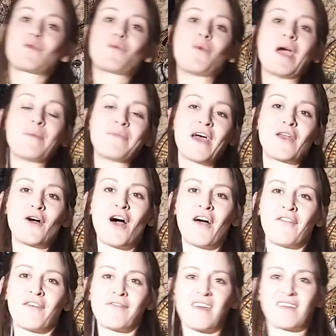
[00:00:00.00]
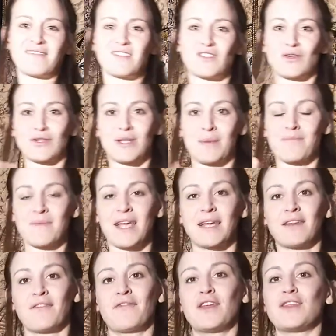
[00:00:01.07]
wipe that off if that stirs up
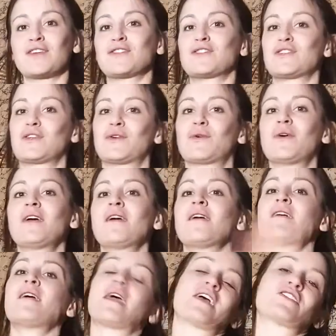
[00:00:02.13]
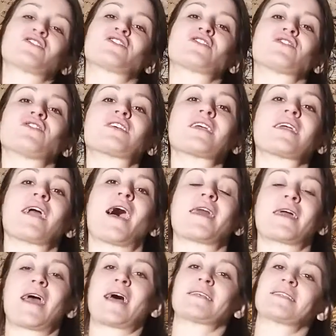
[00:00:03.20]
negative feelings to you, and just looking
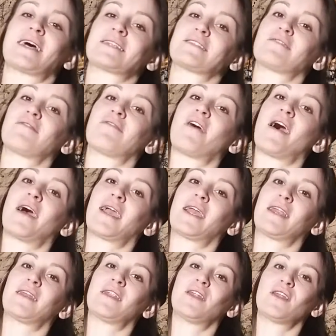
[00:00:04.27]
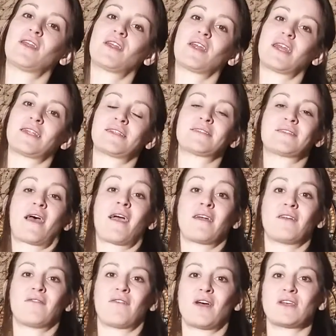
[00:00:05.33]
at it as that divine
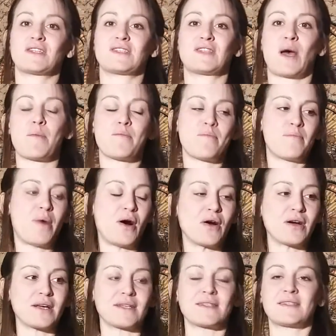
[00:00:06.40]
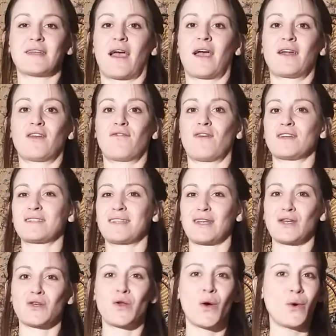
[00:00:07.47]
inside of us, that part inside of us that
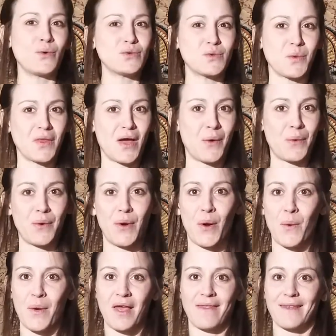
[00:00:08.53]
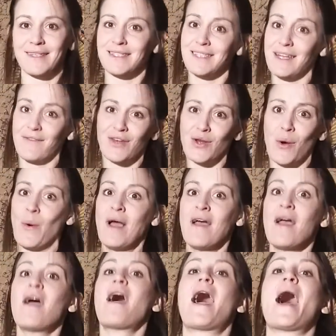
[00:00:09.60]
knows without knowing, that doesn't even know
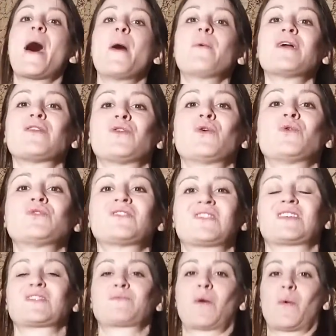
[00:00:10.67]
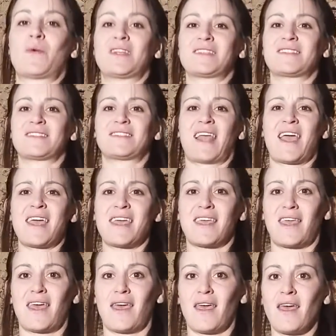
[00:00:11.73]
how it knows things, but when it's
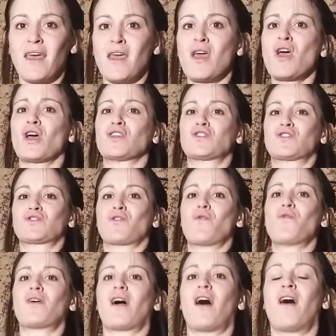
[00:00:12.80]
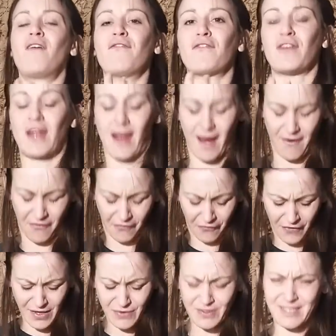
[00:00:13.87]
saying it is so confident and
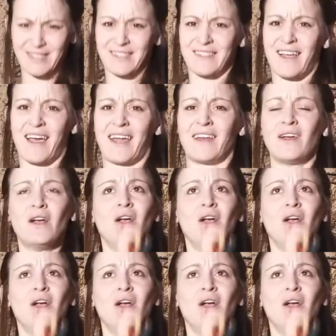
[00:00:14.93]
feels inside,